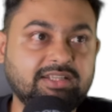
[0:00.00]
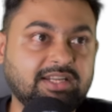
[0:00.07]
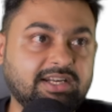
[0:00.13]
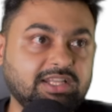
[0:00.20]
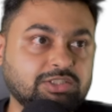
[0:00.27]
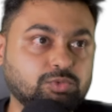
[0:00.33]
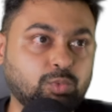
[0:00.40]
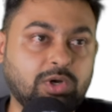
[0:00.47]
that
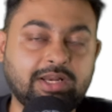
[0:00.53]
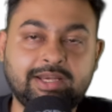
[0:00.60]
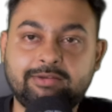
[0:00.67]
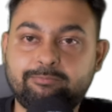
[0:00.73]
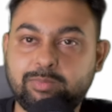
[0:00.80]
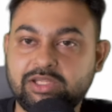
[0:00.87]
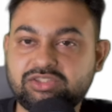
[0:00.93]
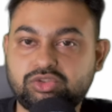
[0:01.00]
is 1
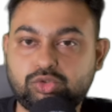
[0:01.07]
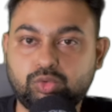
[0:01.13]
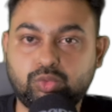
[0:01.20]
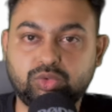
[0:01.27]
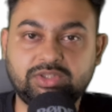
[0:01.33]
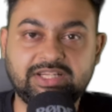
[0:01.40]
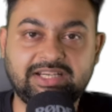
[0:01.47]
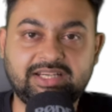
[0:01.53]
plus
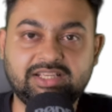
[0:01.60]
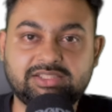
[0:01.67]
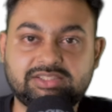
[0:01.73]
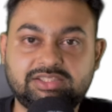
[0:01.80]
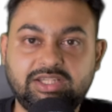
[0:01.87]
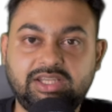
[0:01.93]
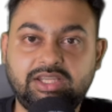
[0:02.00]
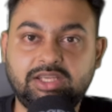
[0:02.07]
2, that is
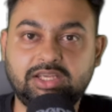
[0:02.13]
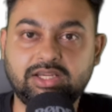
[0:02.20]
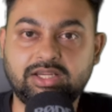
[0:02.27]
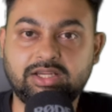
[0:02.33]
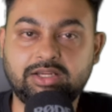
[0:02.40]
the